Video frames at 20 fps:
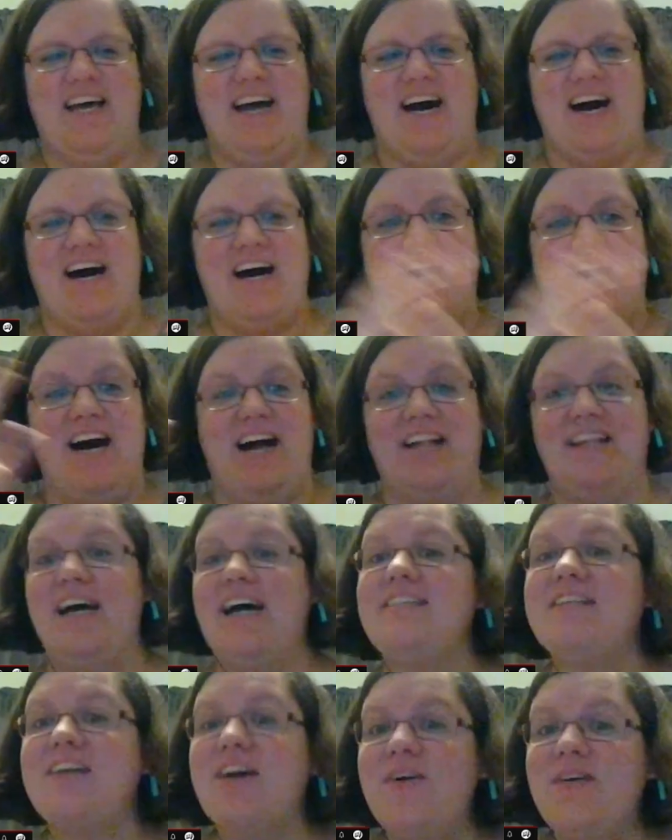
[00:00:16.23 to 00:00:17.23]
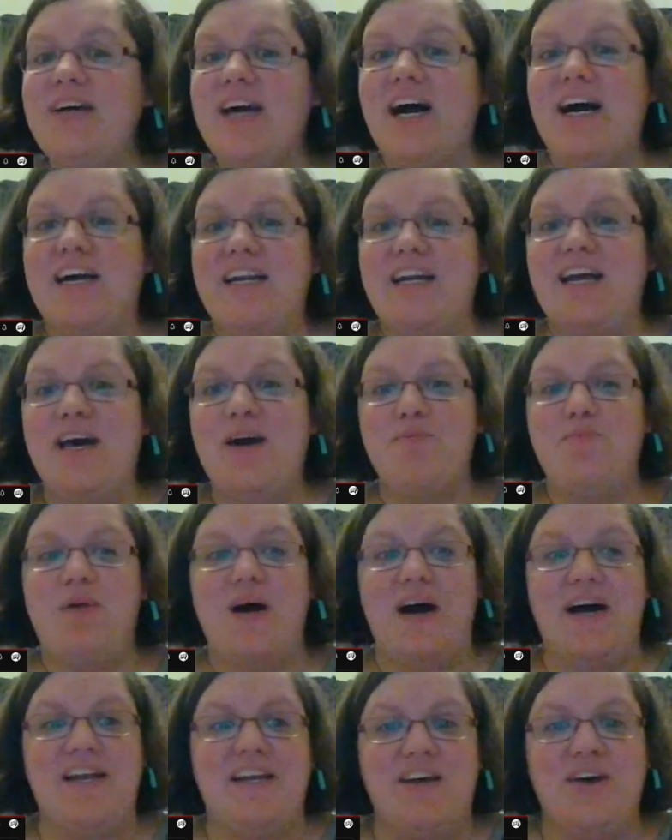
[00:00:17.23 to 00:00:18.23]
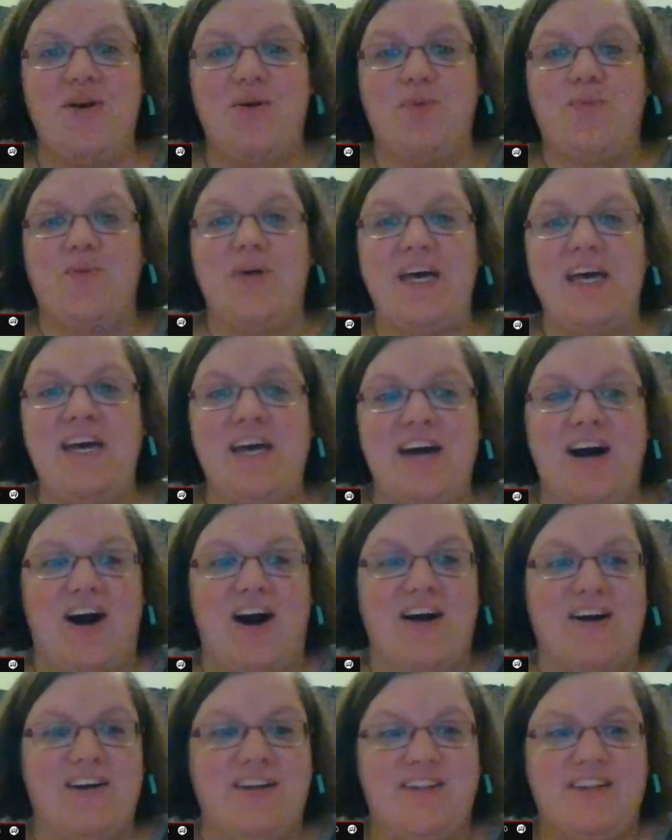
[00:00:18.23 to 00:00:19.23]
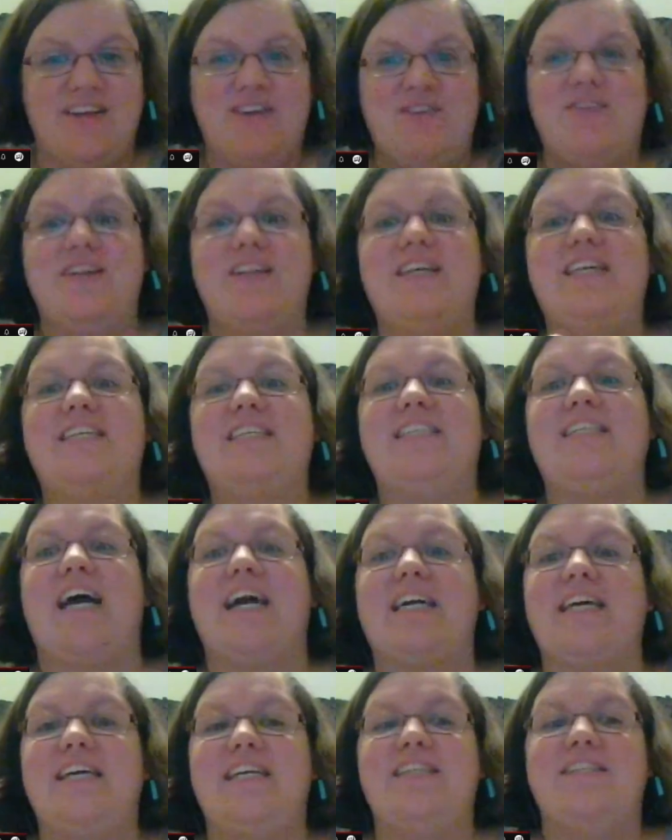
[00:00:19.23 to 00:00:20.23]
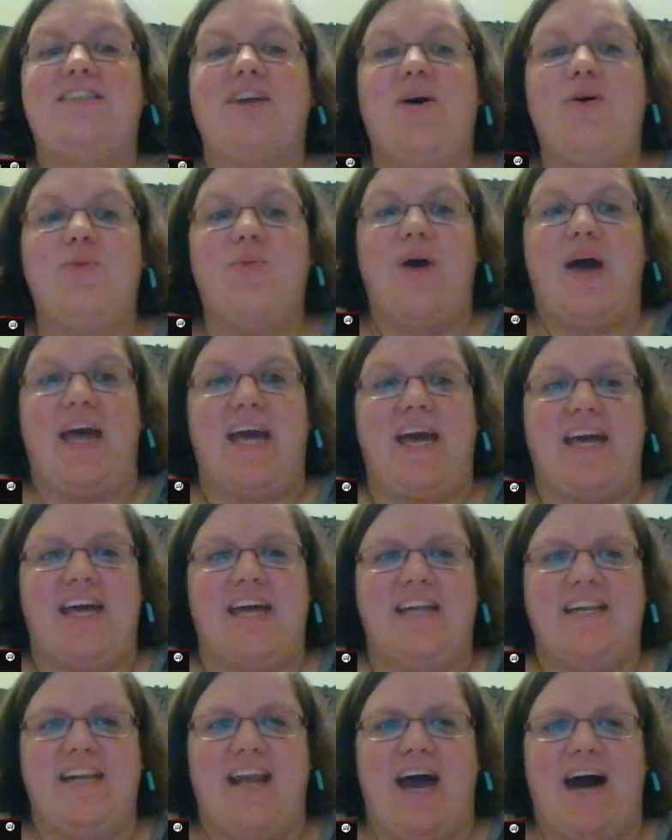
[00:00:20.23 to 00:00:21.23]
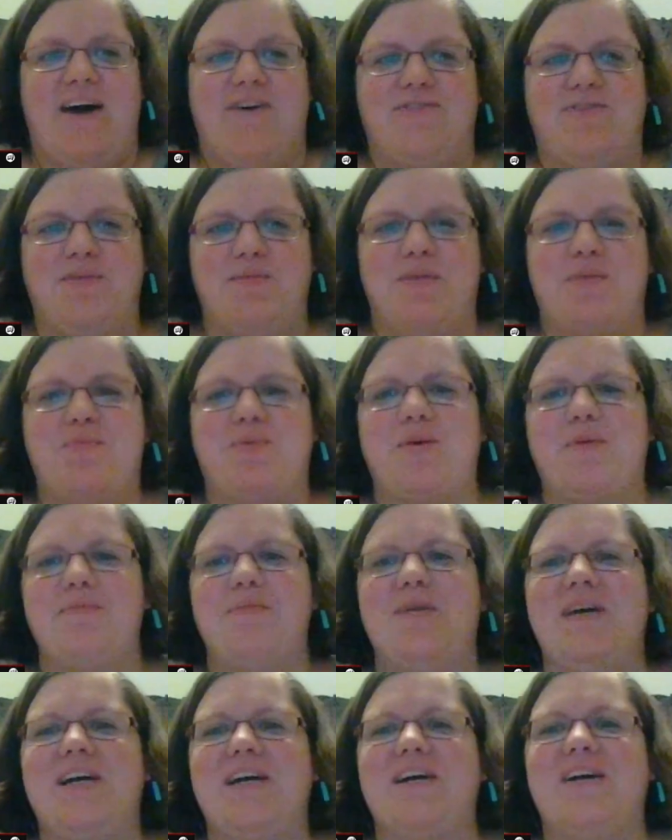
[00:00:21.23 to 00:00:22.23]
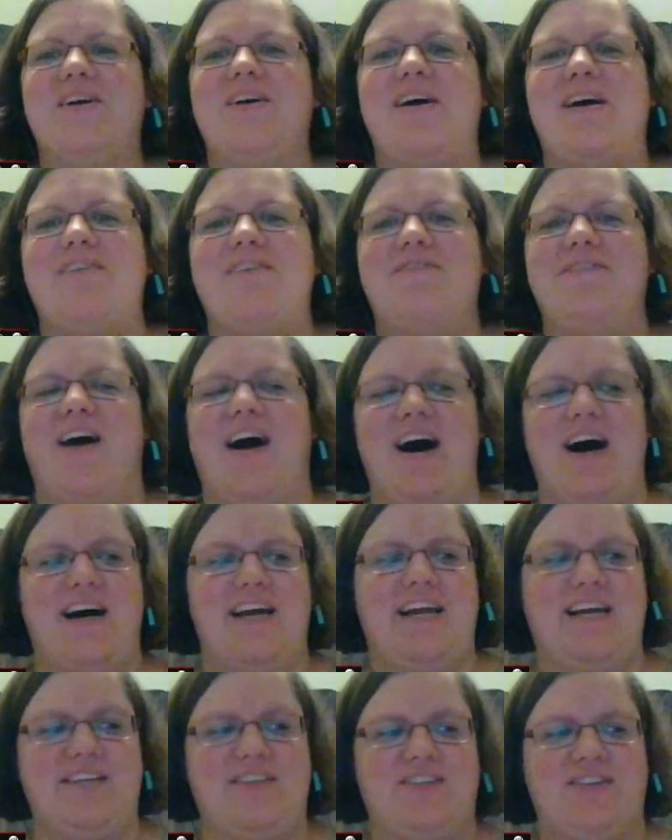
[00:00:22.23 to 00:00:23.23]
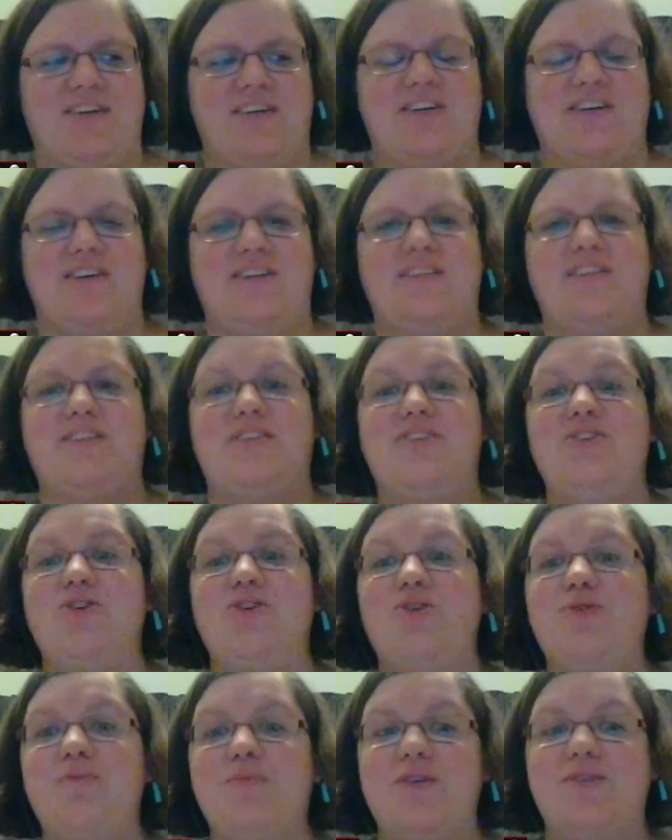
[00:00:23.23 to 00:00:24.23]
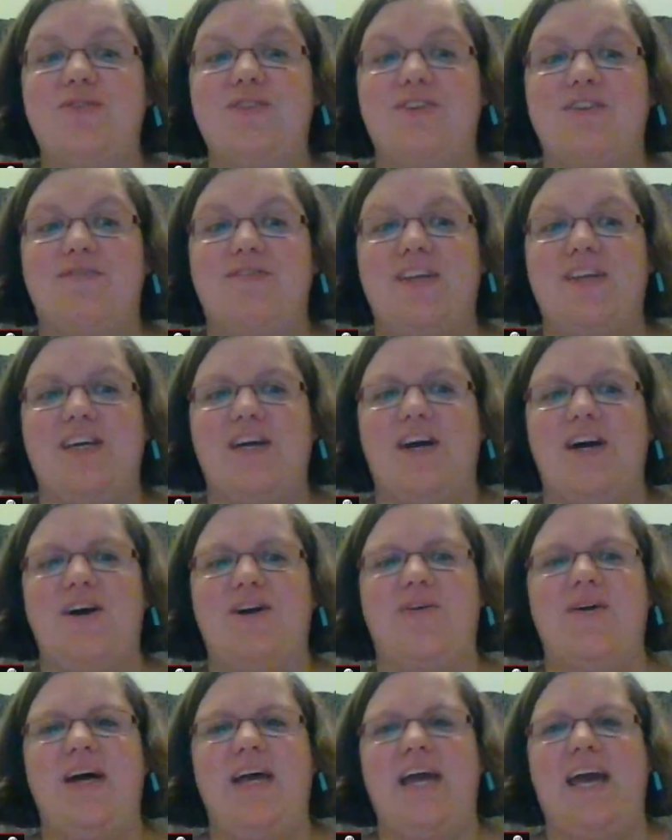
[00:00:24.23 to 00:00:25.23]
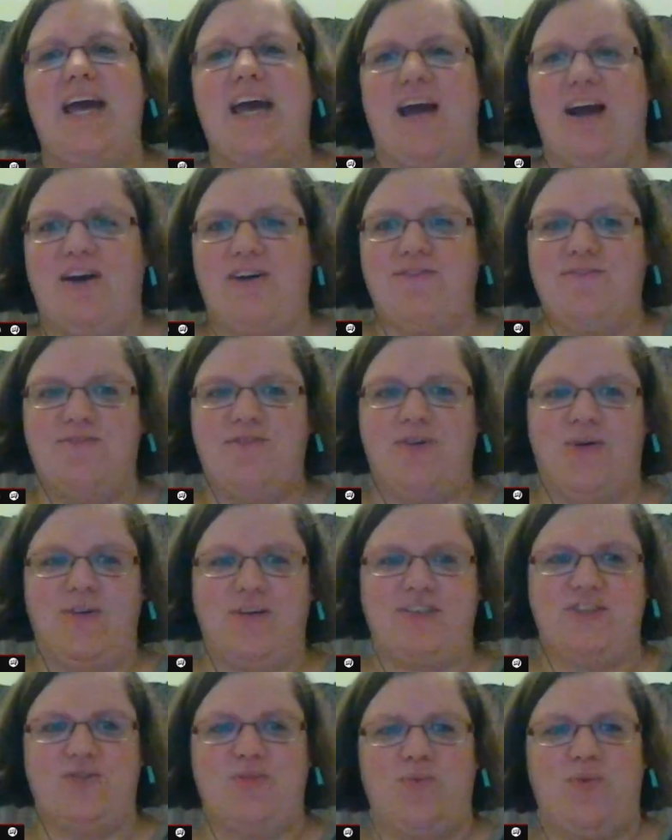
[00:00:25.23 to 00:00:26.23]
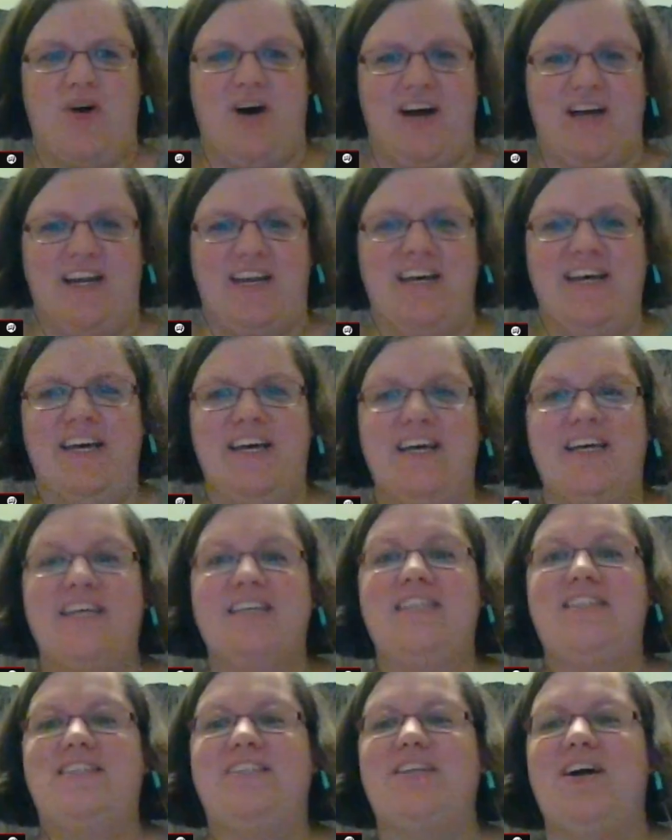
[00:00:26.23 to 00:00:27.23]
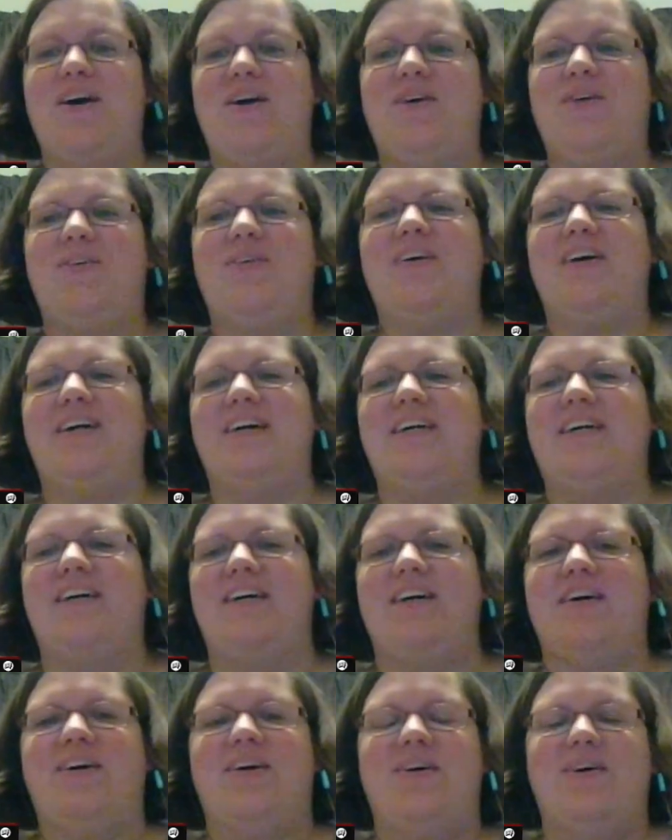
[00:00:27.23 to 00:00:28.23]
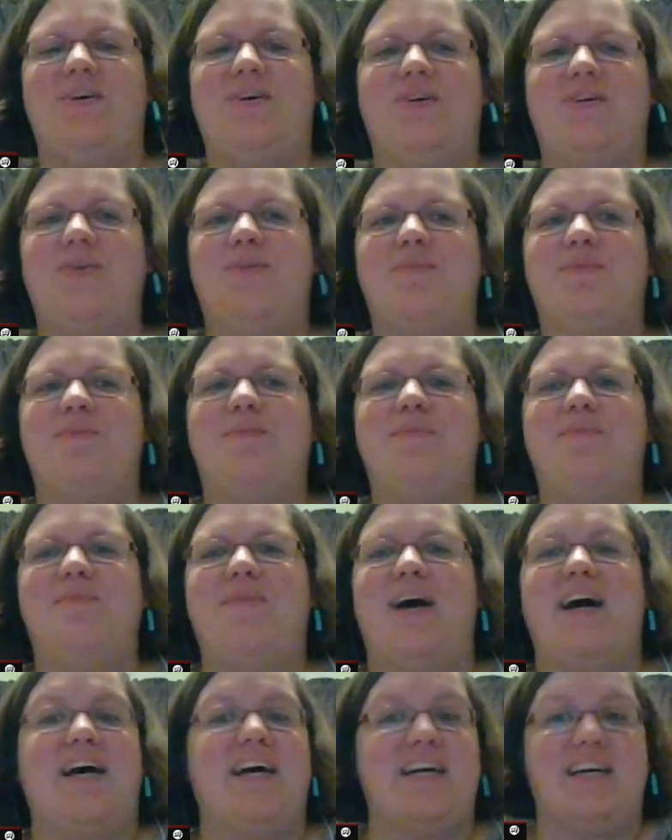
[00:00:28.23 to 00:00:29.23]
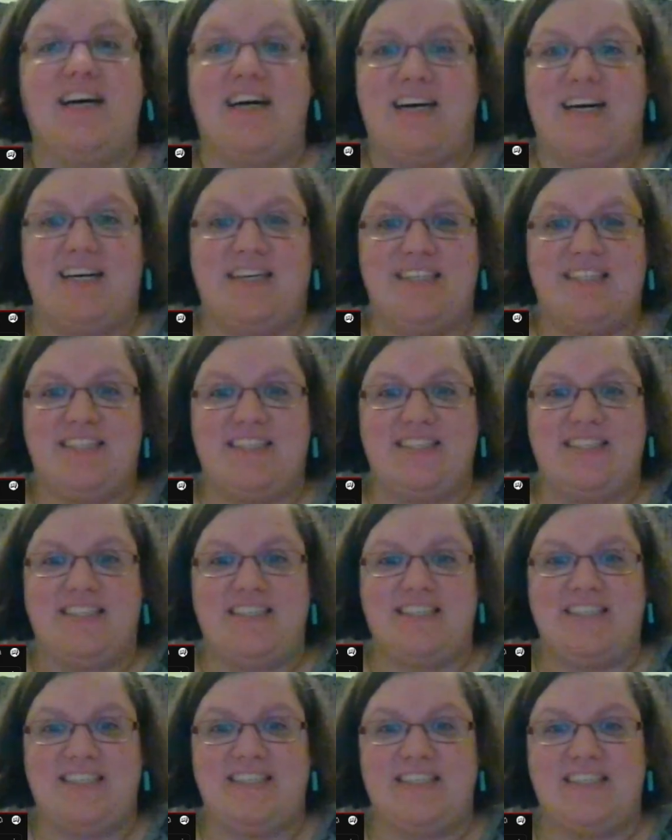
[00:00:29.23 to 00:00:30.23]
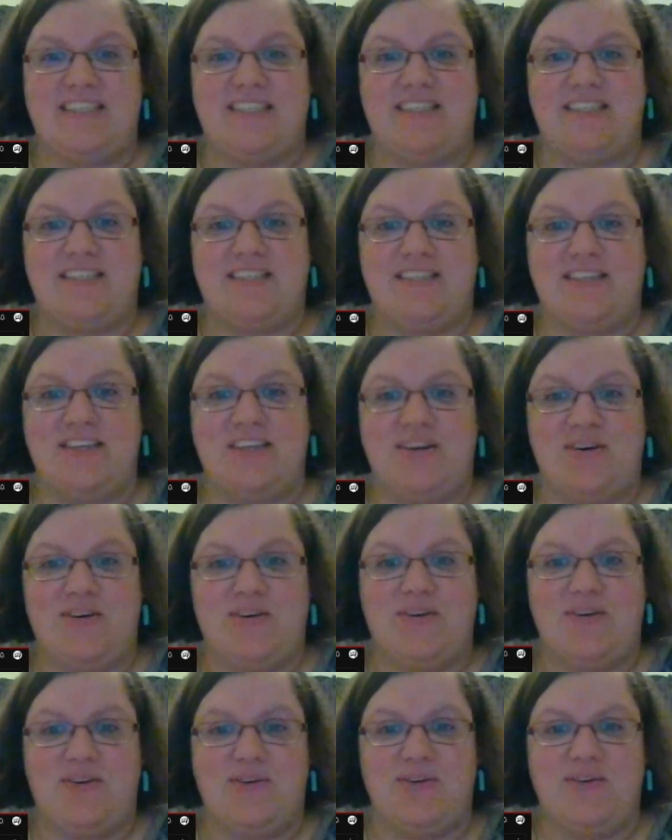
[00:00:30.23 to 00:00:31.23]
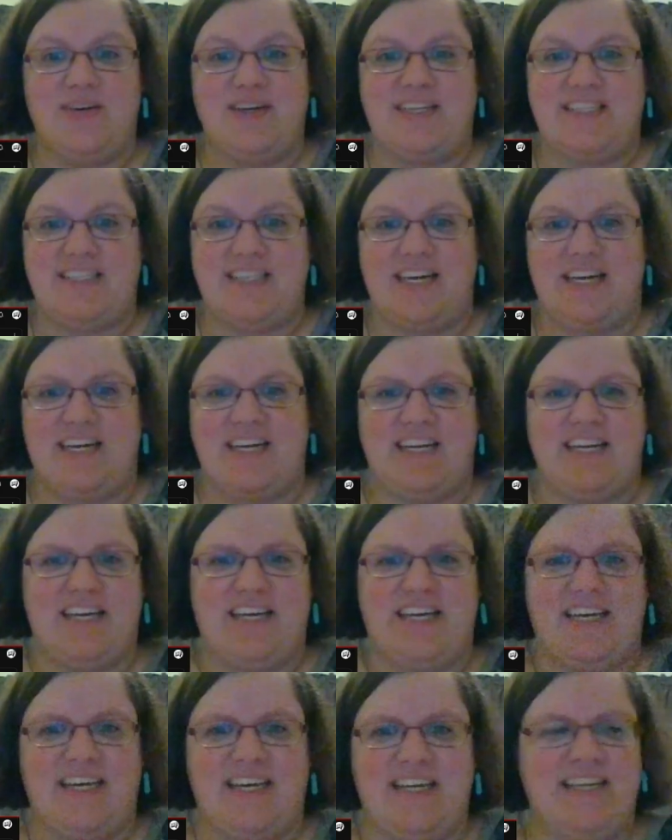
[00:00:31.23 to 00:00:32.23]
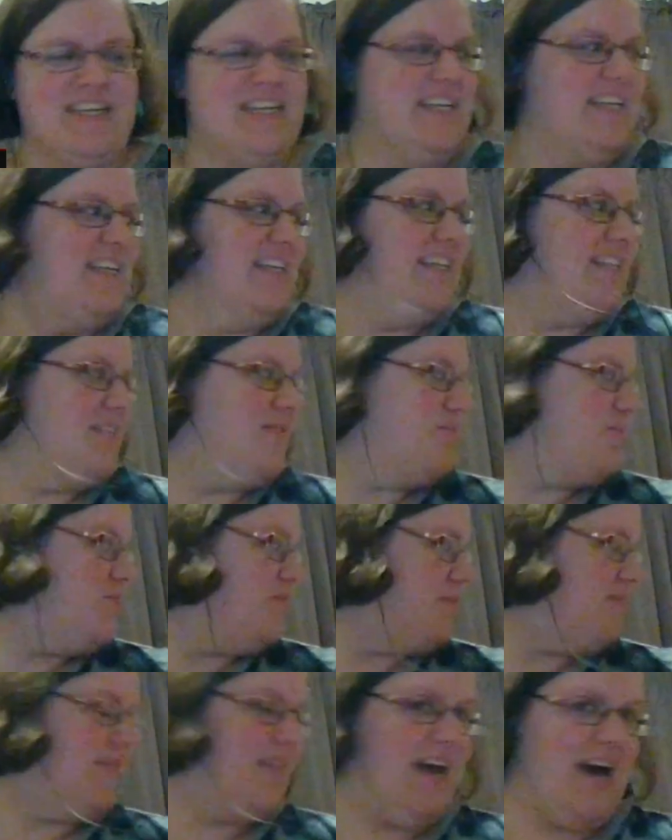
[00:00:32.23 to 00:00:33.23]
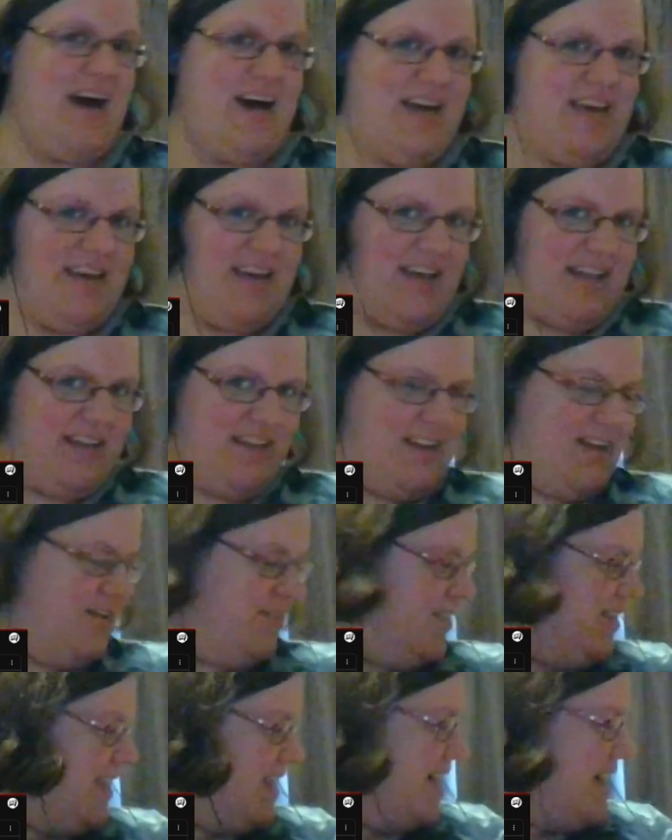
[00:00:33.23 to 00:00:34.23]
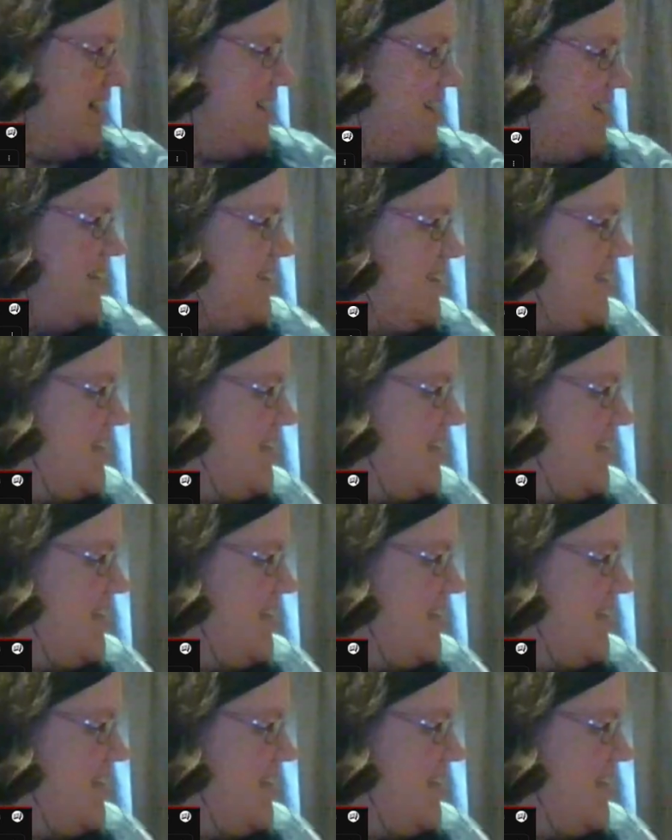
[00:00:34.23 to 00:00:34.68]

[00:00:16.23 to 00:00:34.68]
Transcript: a lot's going on, but we are literally seconds away now from the premiere of Odd Eye Circle's new music video, Air Force One. So, oh my gosh, this is so exciting. Hello there.